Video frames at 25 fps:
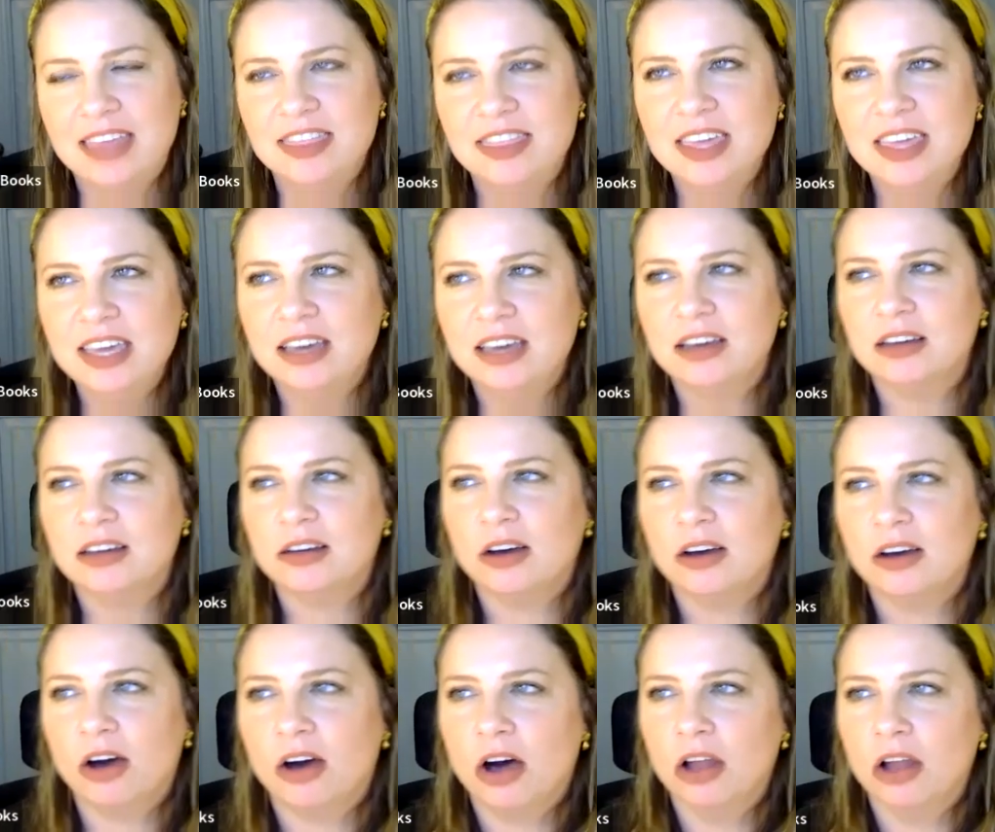think
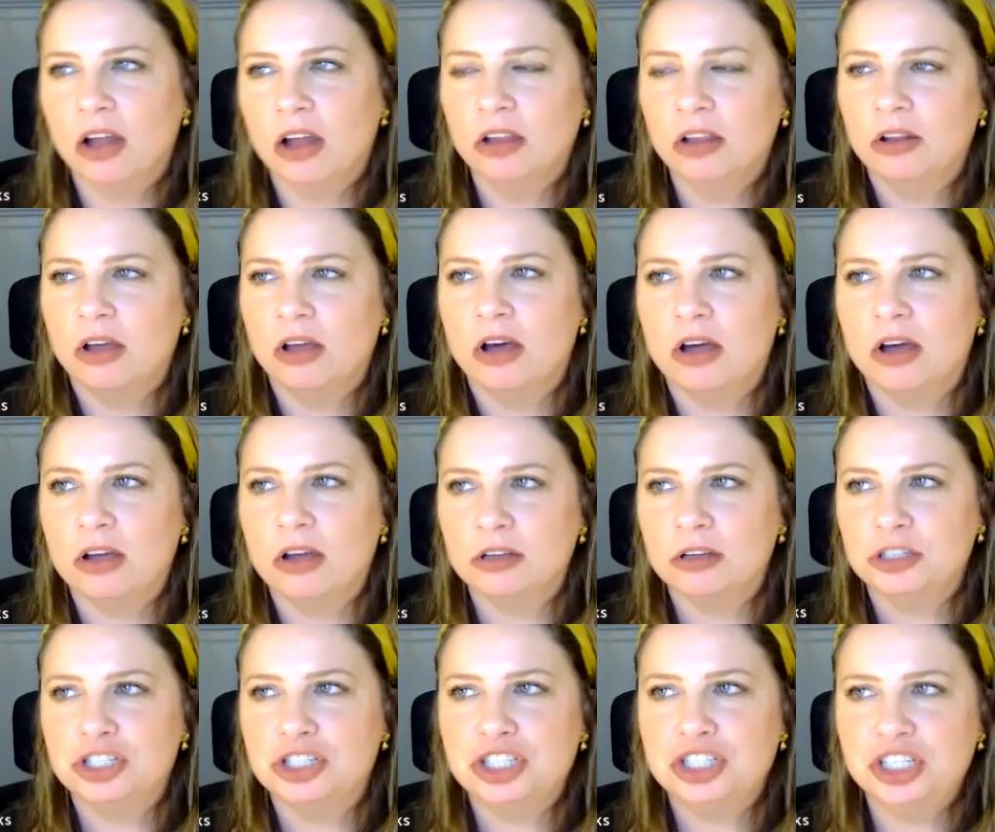all
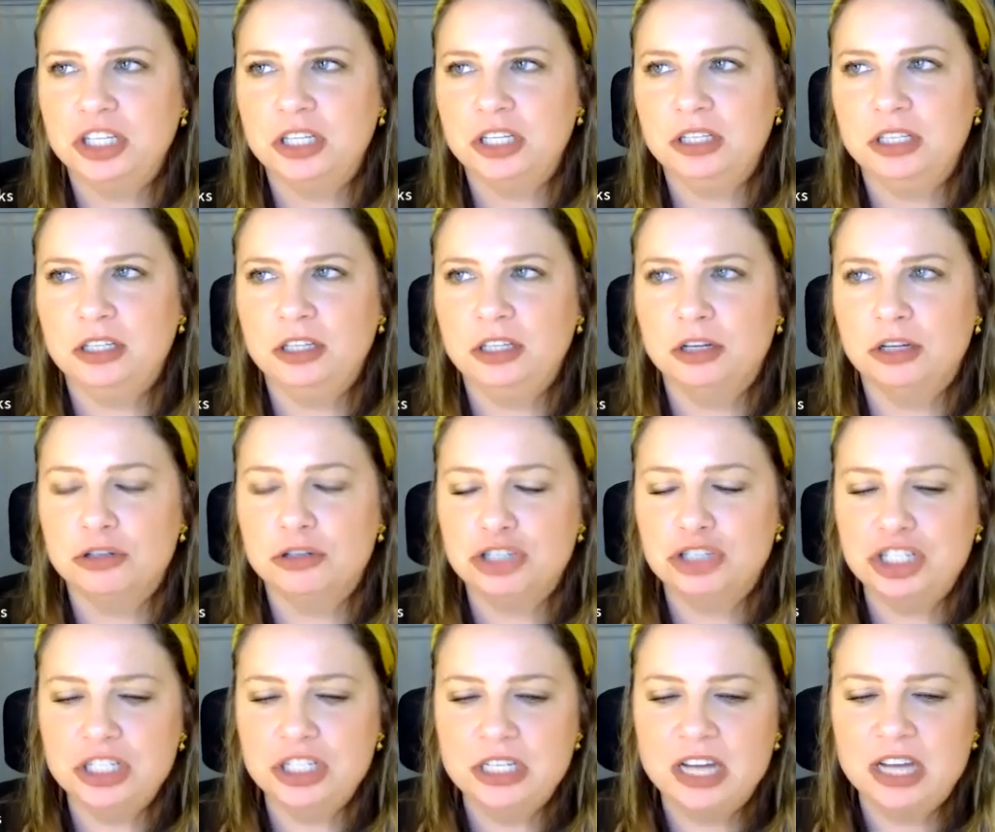along
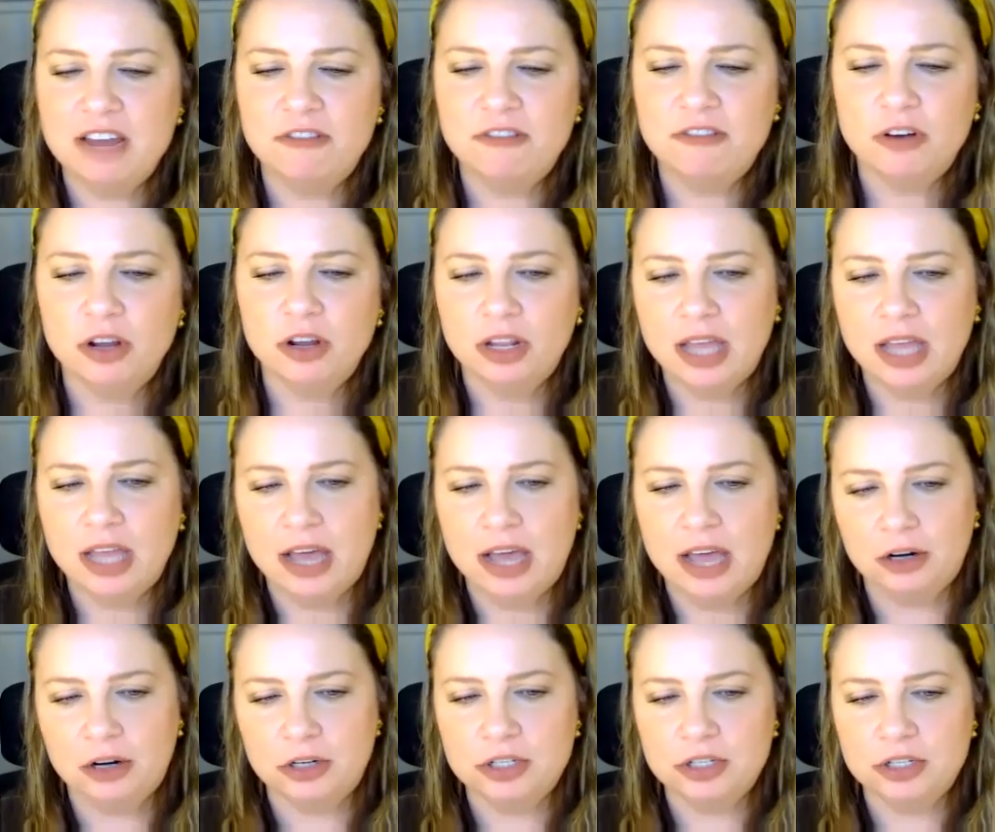she never
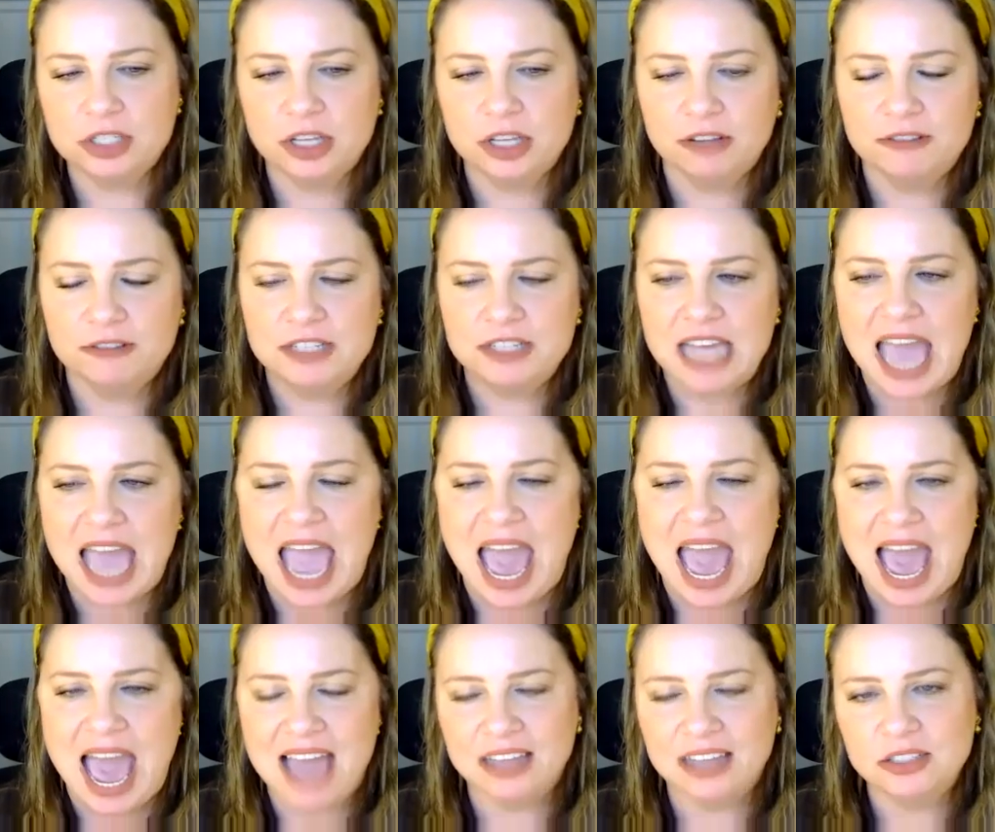allowed herself to
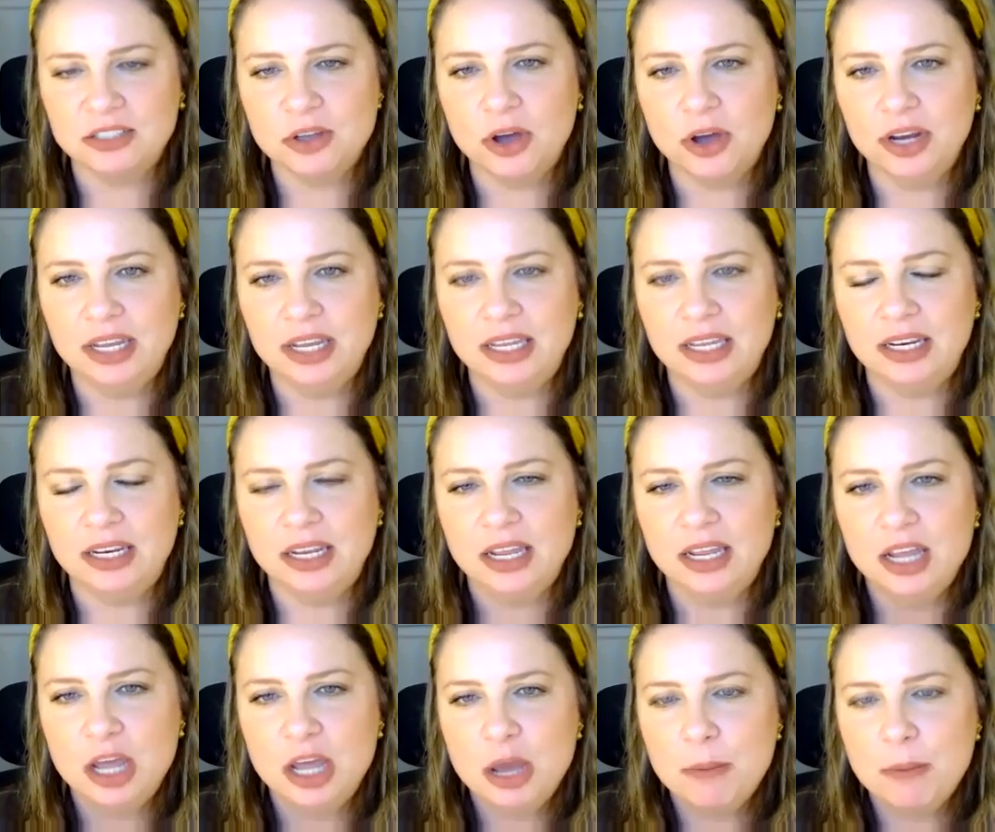act on it,
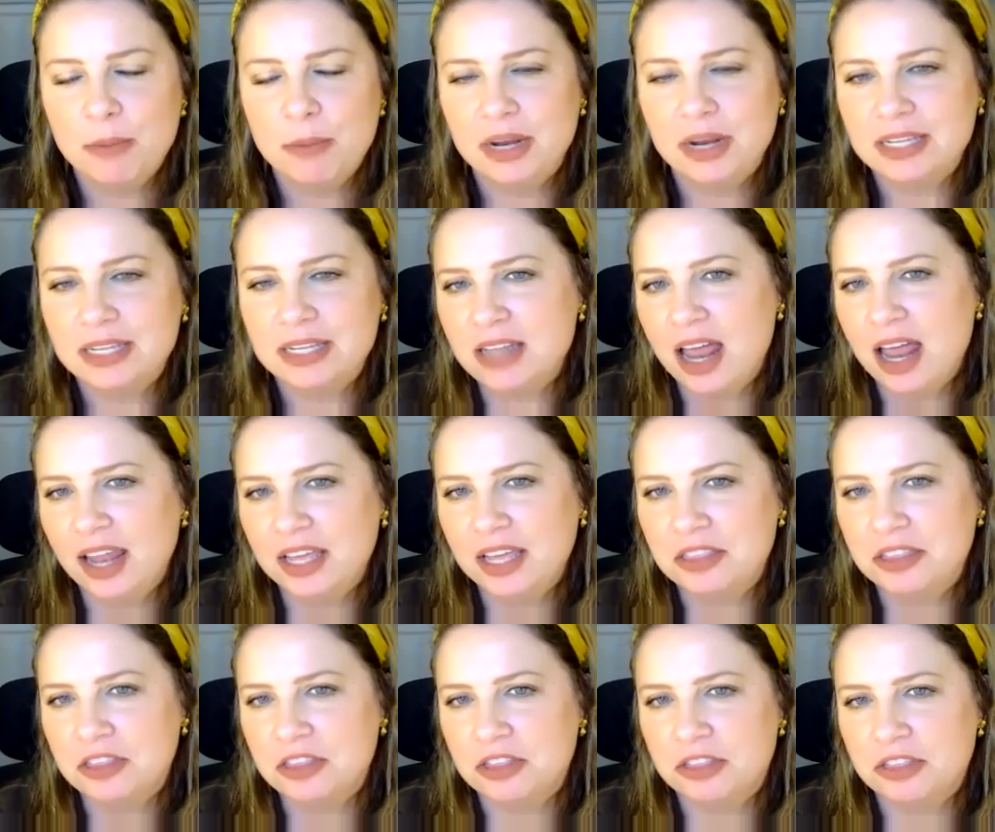but it's not
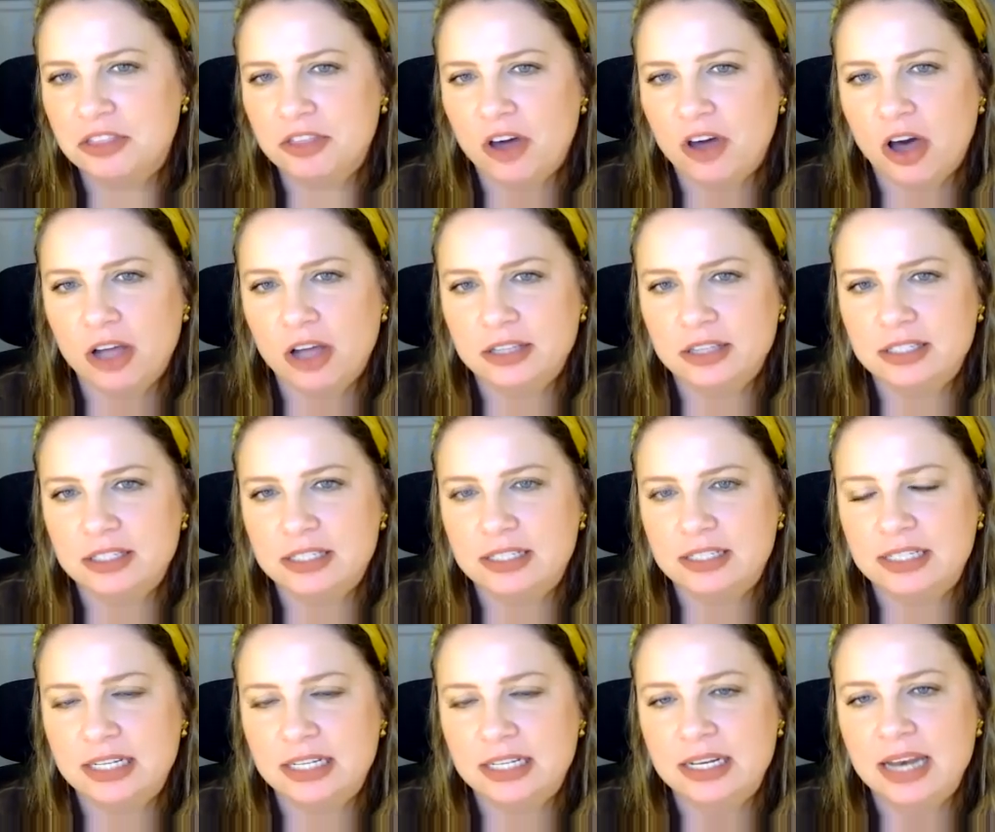like the thoughts
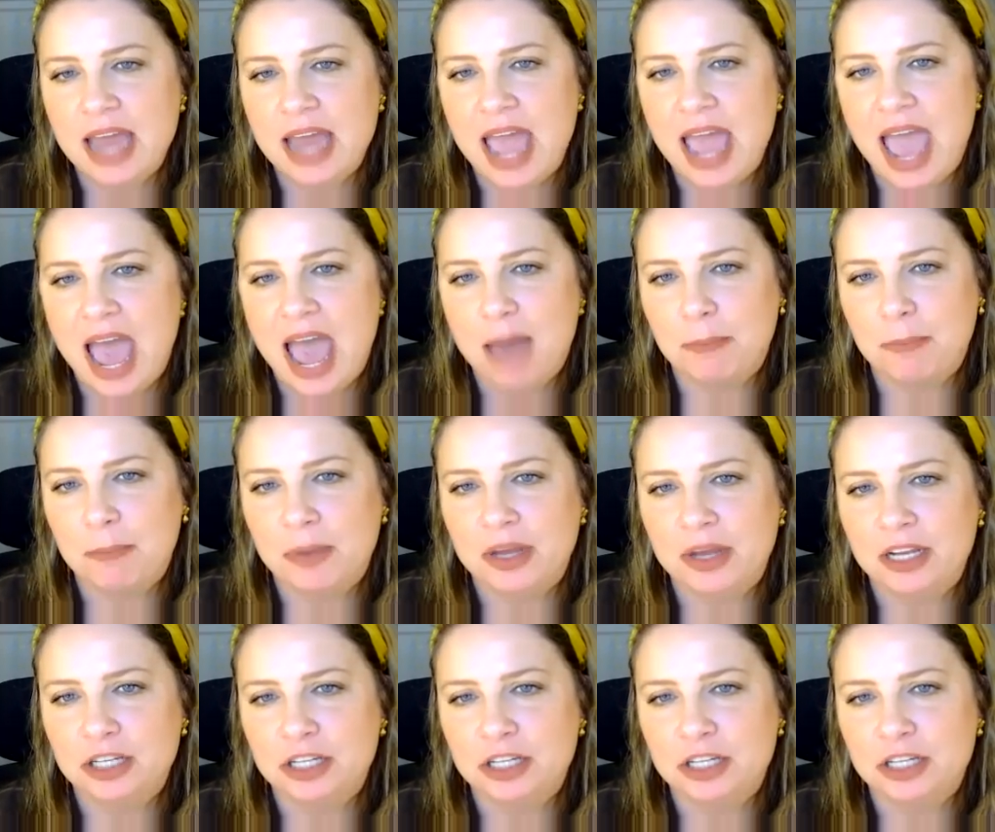didn't happen.